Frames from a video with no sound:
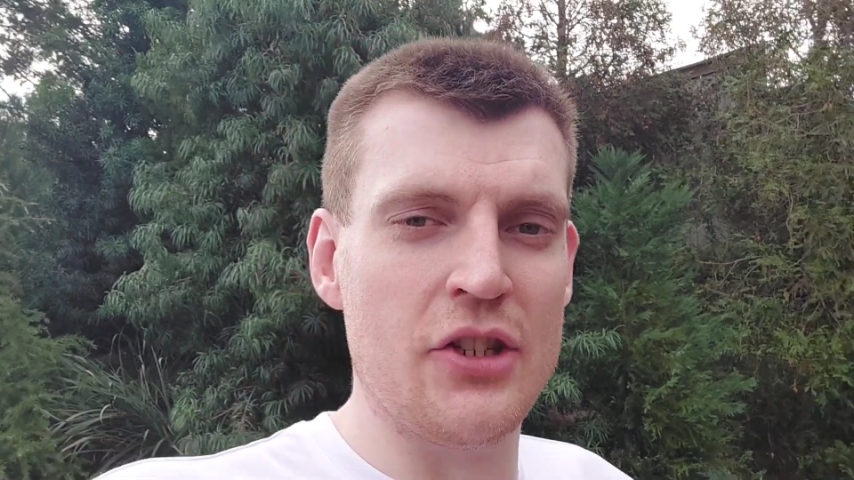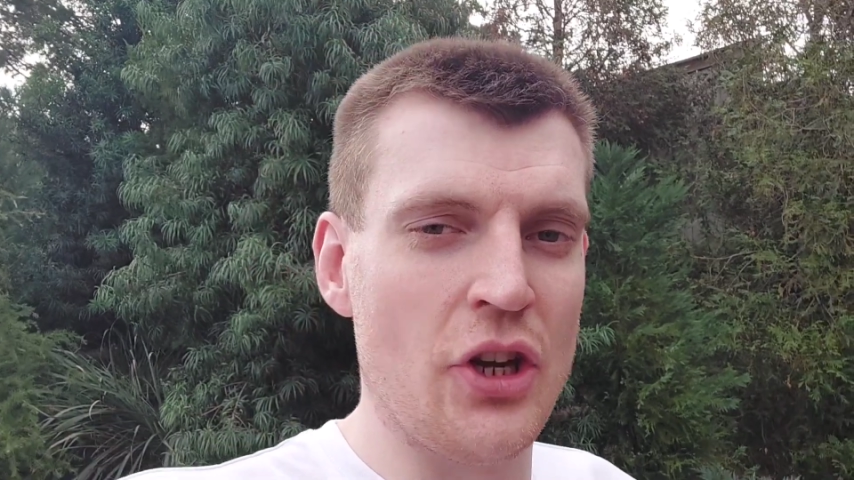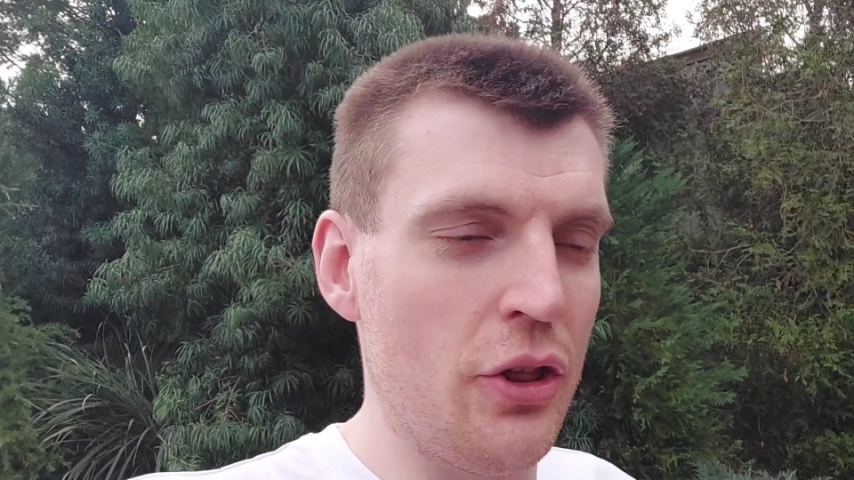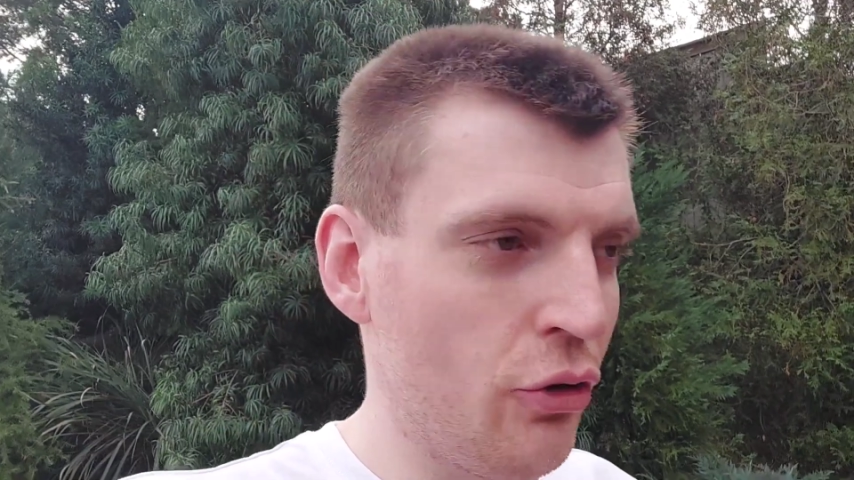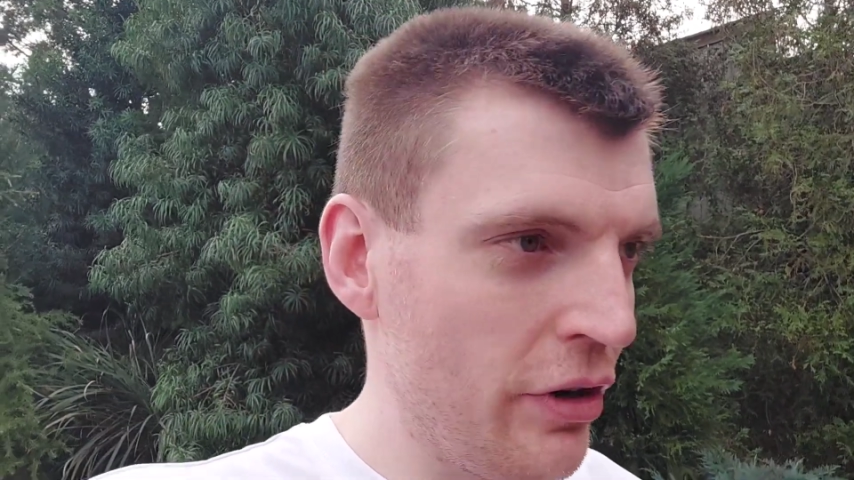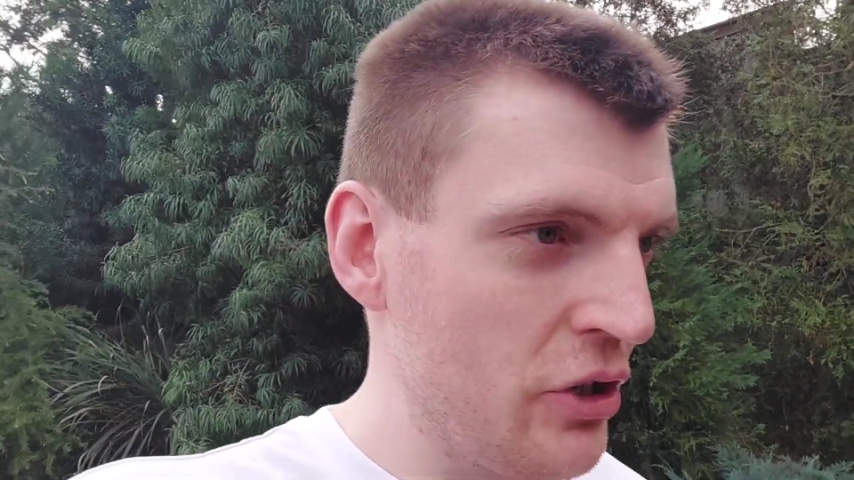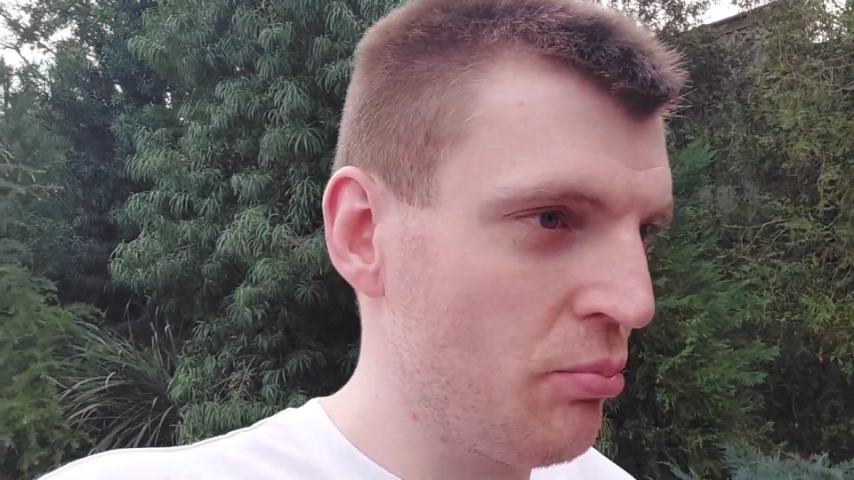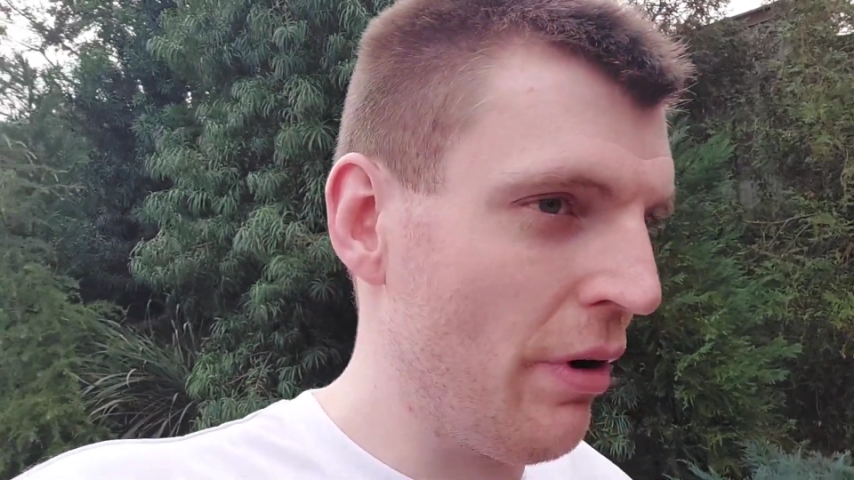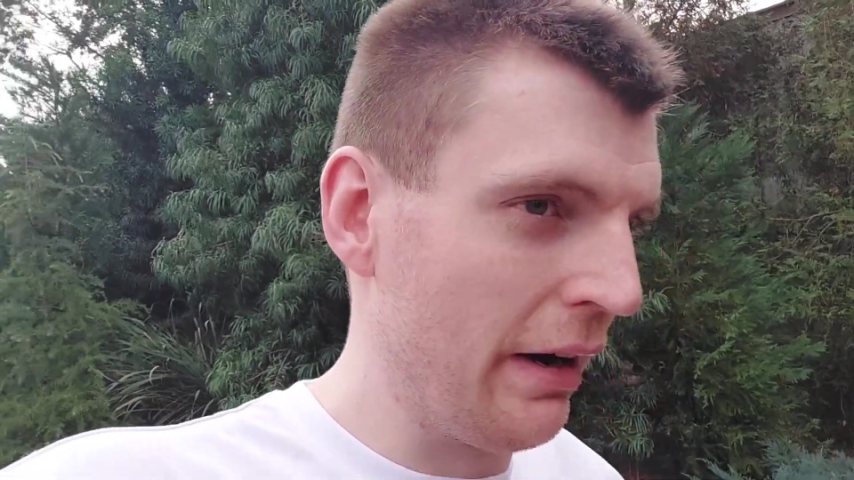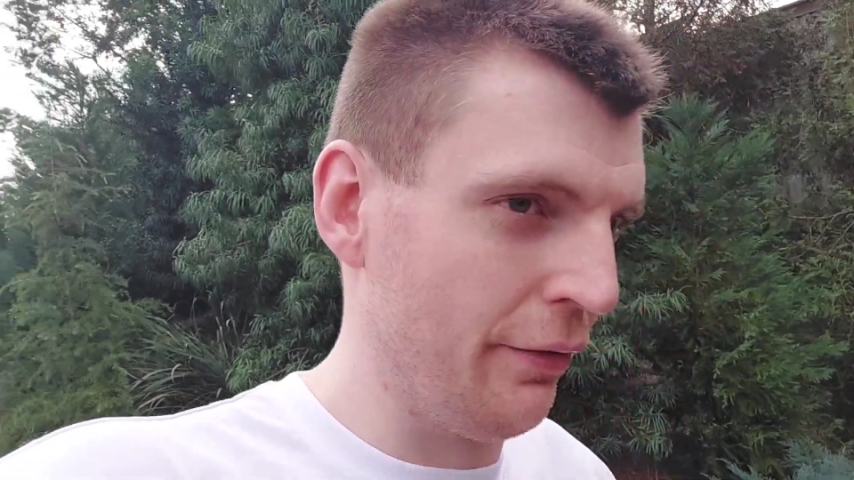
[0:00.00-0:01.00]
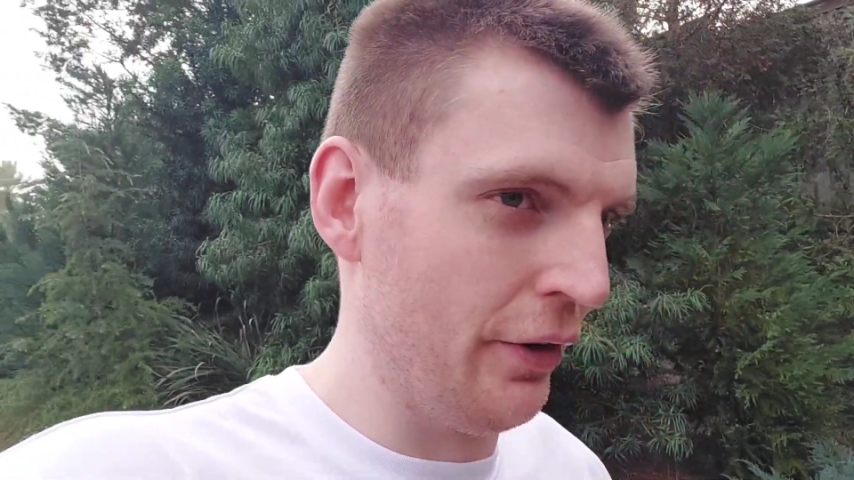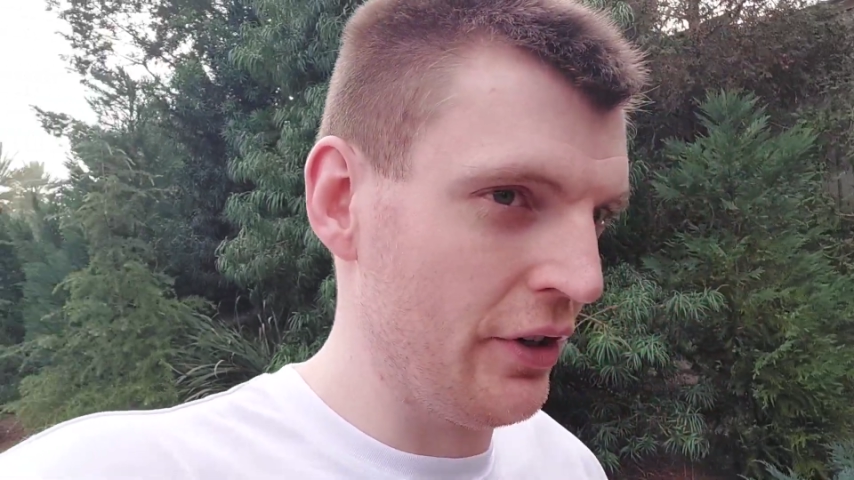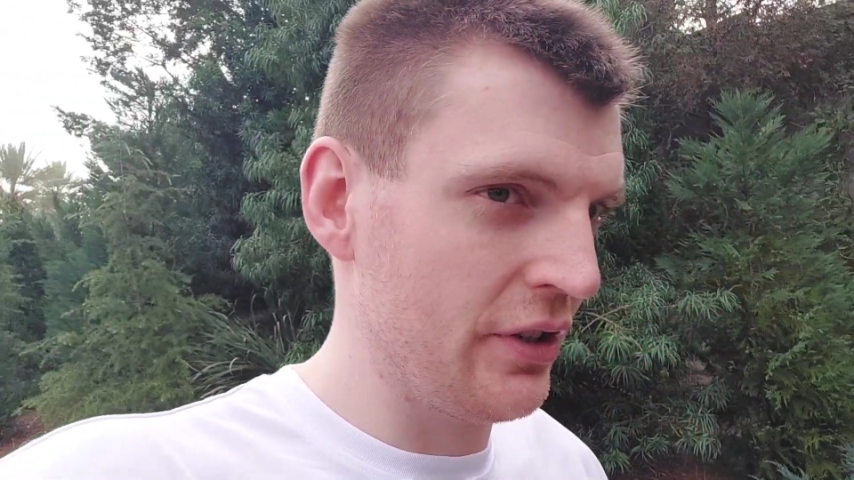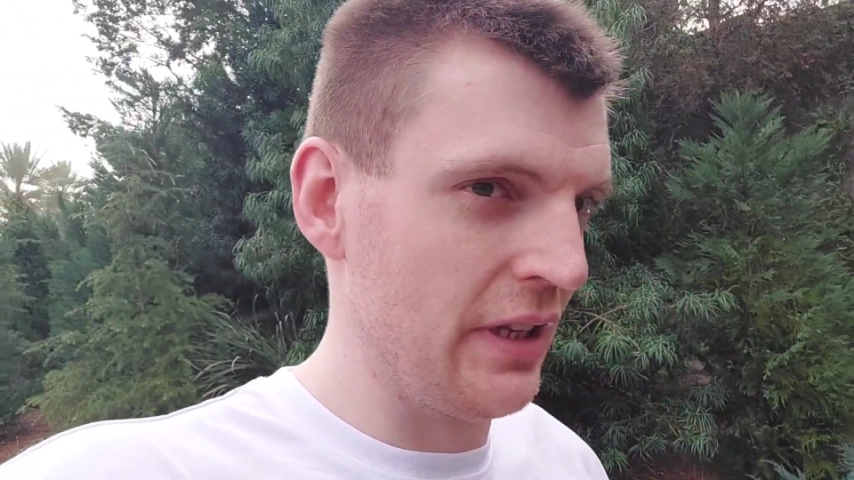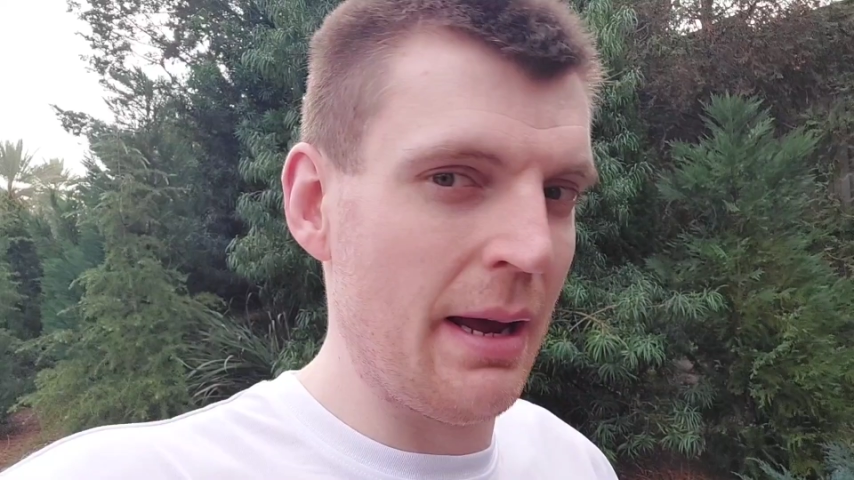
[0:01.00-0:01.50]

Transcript: so the Grinch breakfast,